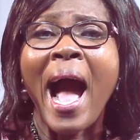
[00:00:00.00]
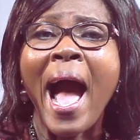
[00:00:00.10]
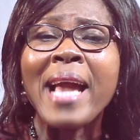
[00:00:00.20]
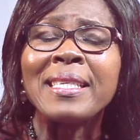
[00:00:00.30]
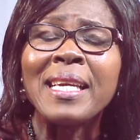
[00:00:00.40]

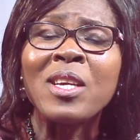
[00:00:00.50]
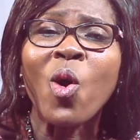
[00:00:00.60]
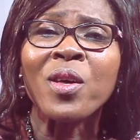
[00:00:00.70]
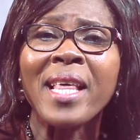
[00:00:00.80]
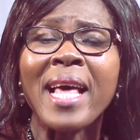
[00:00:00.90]
hiding
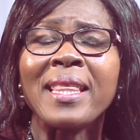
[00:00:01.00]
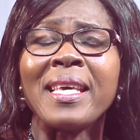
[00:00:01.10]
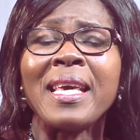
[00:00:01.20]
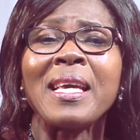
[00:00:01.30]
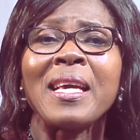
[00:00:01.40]
under
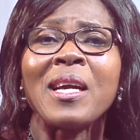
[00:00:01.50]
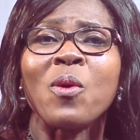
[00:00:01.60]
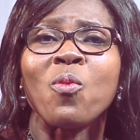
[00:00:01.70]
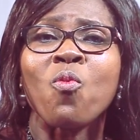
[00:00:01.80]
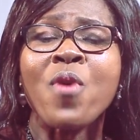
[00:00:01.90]
the,
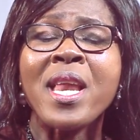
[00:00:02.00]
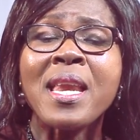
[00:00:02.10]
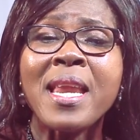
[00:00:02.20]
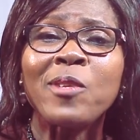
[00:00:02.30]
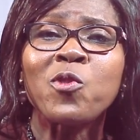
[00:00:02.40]
we
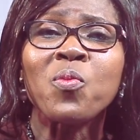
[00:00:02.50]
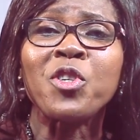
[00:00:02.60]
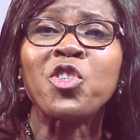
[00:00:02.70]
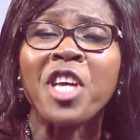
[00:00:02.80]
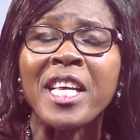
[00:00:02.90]
need to
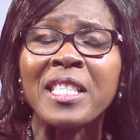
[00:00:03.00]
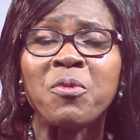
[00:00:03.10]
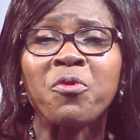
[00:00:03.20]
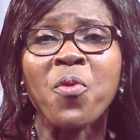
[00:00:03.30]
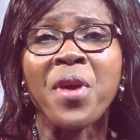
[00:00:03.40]
be chaste
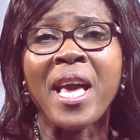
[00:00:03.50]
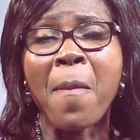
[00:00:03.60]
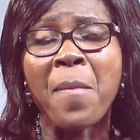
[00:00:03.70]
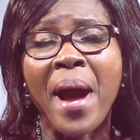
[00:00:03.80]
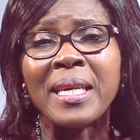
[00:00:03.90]
before we
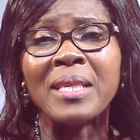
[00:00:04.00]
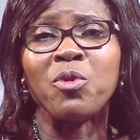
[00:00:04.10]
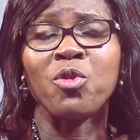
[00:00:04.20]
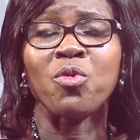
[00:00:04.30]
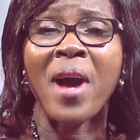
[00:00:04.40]
get married,
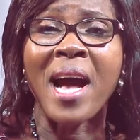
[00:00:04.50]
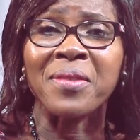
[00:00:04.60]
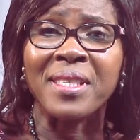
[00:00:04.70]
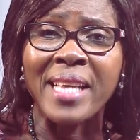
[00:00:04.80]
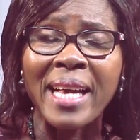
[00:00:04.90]
we shouldn't
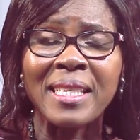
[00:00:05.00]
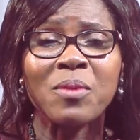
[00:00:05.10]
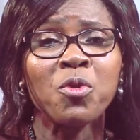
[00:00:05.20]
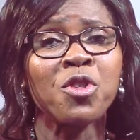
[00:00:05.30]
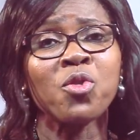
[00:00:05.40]
have
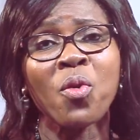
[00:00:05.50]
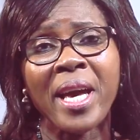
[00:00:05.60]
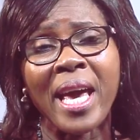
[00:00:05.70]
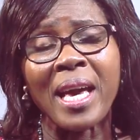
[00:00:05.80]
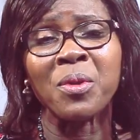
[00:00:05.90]
sex, which is
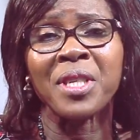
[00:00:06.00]
okay,